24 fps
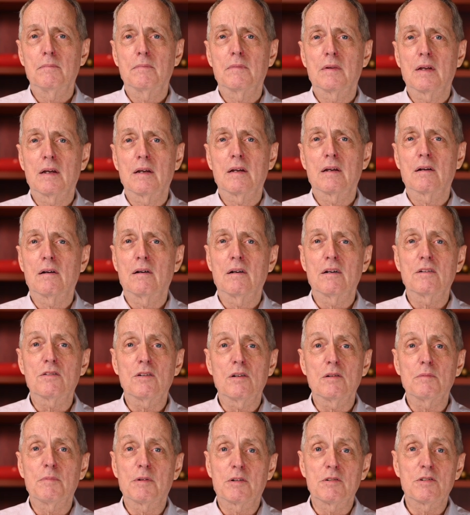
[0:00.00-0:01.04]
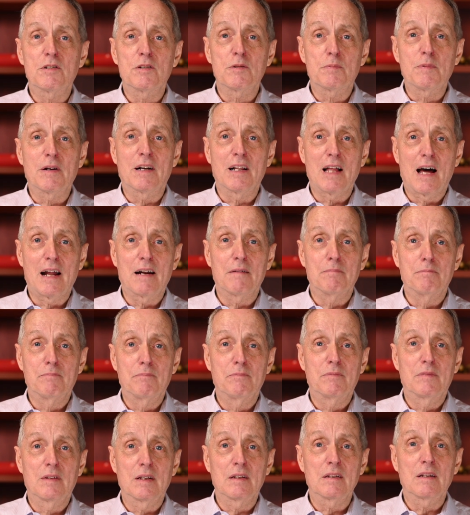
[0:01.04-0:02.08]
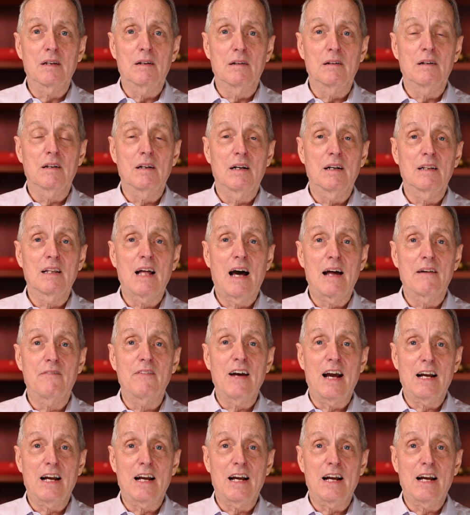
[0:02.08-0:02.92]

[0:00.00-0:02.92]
You know, and it's only because there's been a lot of